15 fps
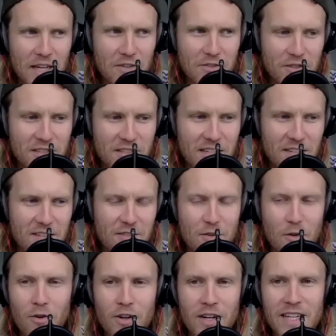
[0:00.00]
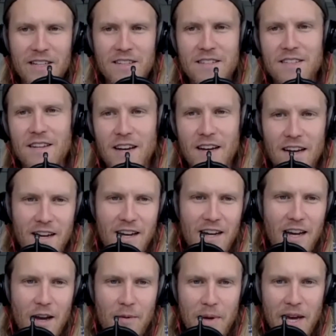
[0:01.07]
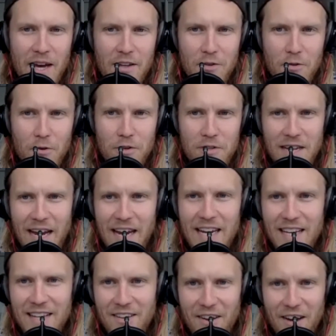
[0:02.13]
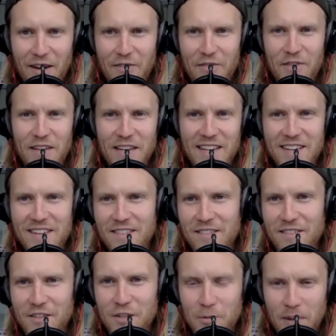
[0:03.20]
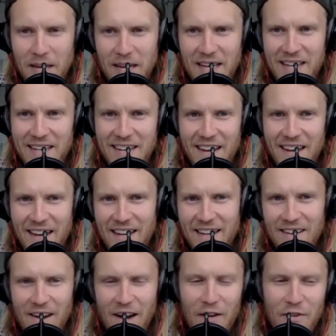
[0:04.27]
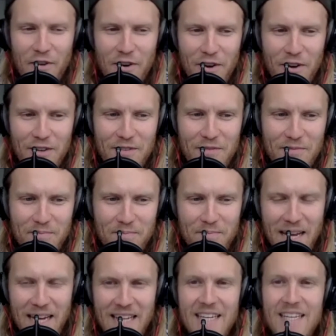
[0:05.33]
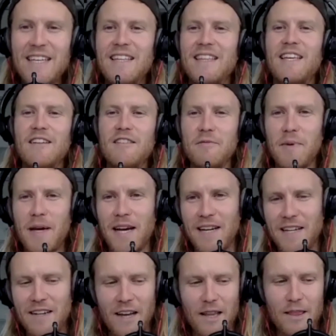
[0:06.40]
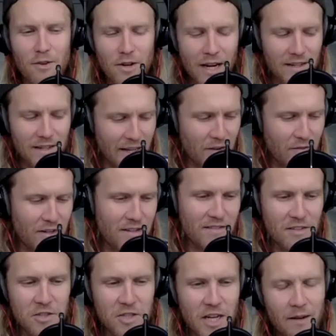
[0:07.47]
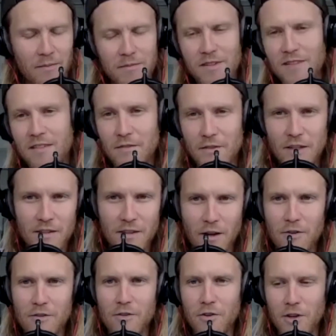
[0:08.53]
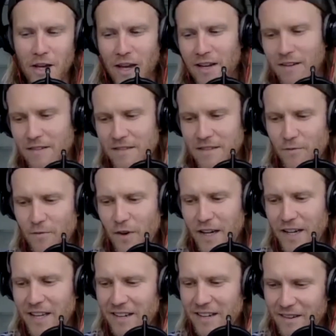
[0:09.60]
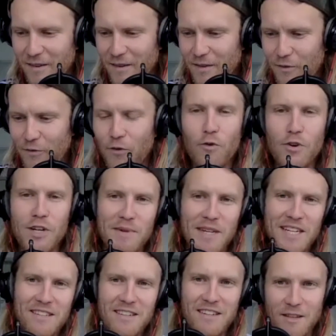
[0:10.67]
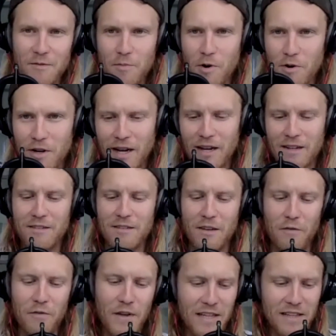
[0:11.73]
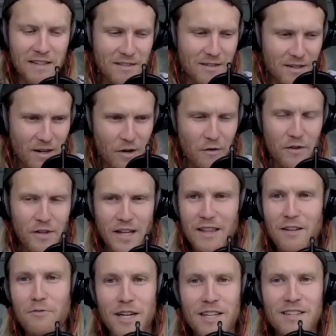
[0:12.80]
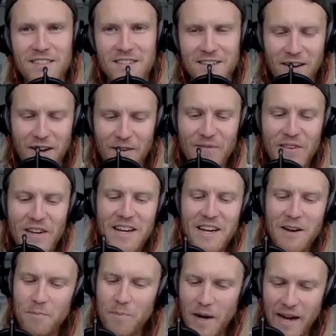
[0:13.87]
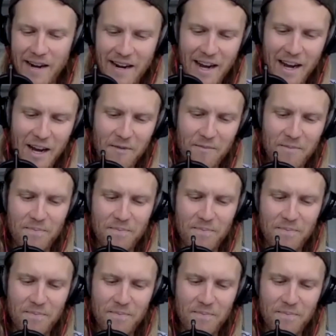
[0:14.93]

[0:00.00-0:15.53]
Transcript: interesting stories about your dating life in Japan, and I've heard many things about it. I thought I'd leave it as a gem to those who get fucking 40 minutes into the podcast because I figured this would go for like the rest of the time. But